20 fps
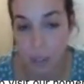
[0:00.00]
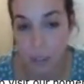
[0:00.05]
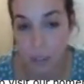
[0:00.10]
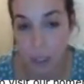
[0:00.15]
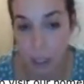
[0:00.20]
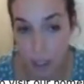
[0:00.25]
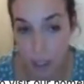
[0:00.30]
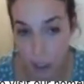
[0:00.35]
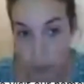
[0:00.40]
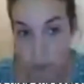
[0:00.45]

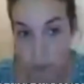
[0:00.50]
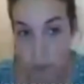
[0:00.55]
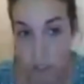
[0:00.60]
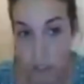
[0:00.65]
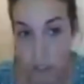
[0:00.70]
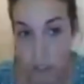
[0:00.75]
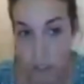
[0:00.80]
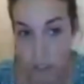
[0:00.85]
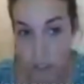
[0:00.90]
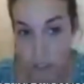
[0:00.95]
whatever
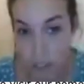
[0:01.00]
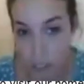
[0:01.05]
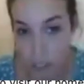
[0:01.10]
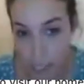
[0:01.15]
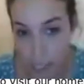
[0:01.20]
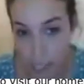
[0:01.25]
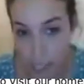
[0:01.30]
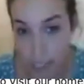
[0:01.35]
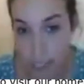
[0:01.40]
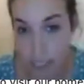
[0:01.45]
curves
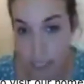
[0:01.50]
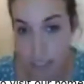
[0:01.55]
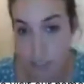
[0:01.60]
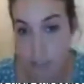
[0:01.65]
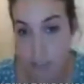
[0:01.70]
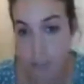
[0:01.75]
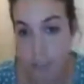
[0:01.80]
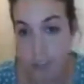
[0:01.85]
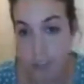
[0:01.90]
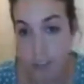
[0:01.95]
they
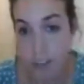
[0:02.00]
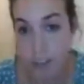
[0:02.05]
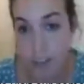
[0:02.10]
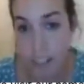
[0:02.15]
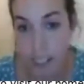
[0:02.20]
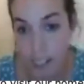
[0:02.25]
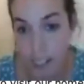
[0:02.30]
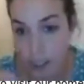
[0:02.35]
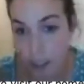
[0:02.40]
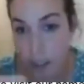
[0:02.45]
give
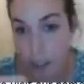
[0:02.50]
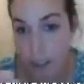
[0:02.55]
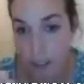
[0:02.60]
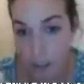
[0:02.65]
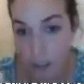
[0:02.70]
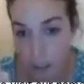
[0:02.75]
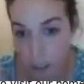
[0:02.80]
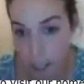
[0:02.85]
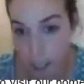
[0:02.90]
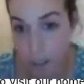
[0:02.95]
are
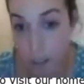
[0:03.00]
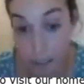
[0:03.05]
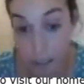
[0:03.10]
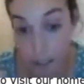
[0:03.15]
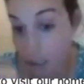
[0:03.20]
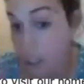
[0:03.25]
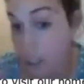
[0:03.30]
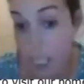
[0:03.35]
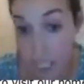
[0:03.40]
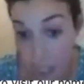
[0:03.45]
generic
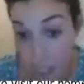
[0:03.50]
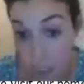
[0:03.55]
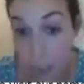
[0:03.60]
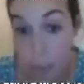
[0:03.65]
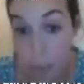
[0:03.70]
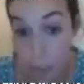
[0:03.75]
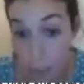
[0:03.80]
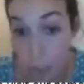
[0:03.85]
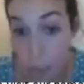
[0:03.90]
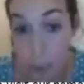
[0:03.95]

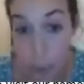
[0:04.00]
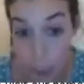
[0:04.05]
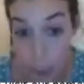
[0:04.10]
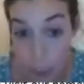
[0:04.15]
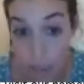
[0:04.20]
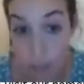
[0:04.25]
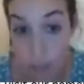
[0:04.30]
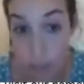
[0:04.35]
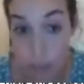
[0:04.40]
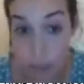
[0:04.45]

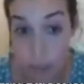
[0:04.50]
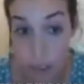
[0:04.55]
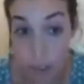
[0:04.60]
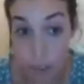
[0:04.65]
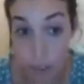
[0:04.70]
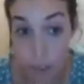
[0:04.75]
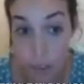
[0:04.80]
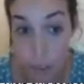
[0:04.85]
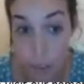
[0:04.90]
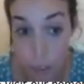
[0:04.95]
members of
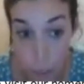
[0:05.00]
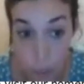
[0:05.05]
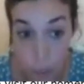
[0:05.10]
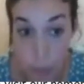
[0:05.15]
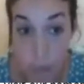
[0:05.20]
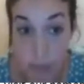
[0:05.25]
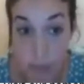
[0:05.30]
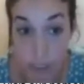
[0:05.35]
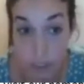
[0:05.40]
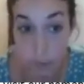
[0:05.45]

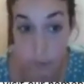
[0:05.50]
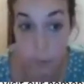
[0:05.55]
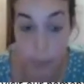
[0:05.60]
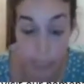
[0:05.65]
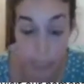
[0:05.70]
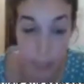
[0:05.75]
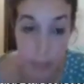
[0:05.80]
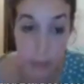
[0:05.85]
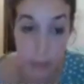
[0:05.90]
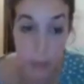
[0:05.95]
the
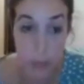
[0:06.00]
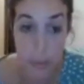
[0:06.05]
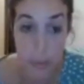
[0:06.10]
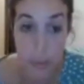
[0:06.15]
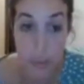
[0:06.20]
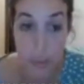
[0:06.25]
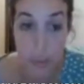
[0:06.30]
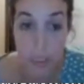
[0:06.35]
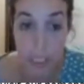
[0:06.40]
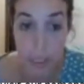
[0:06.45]
respective
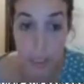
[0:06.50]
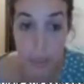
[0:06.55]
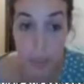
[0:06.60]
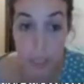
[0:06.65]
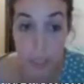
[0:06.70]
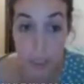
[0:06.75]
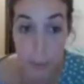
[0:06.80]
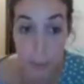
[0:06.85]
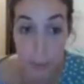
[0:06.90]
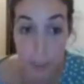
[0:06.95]
pencils
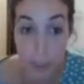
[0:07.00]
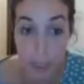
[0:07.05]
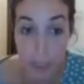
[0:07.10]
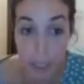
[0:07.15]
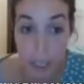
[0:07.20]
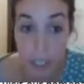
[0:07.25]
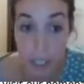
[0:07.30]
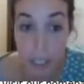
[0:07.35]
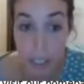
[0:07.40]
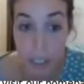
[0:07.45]
generated
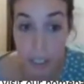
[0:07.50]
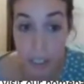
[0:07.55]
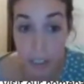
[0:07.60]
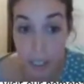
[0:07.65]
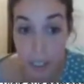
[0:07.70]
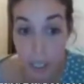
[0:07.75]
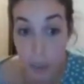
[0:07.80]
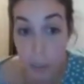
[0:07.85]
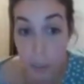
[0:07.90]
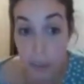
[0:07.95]
by the
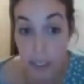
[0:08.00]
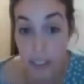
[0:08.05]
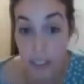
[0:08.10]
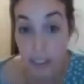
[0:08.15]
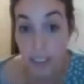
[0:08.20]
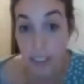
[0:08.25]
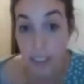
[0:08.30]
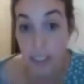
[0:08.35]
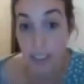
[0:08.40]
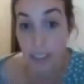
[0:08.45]
conic and the
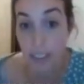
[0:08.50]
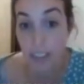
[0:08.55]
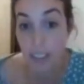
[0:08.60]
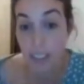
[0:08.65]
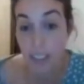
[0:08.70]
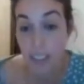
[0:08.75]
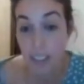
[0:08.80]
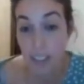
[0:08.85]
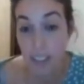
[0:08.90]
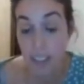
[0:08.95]
cubic.
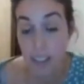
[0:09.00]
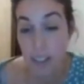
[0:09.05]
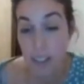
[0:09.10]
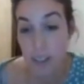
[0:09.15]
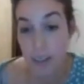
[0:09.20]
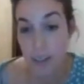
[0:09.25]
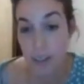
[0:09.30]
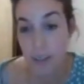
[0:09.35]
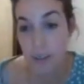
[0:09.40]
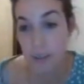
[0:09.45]

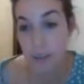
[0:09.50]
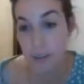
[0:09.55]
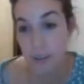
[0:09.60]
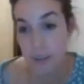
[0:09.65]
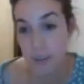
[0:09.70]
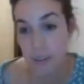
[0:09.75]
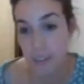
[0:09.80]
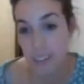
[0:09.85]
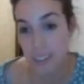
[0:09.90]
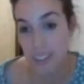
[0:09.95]

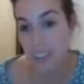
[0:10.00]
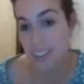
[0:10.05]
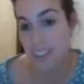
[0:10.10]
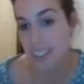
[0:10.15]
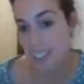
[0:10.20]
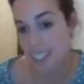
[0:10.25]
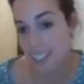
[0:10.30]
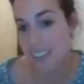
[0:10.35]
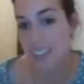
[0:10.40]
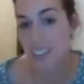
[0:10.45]
So
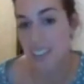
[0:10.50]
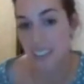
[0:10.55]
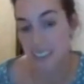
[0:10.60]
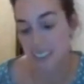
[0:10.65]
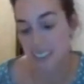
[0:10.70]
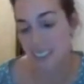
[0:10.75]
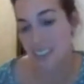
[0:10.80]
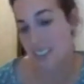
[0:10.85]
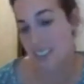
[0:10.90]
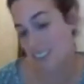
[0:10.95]
it's
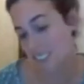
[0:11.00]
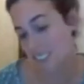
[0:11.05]
easier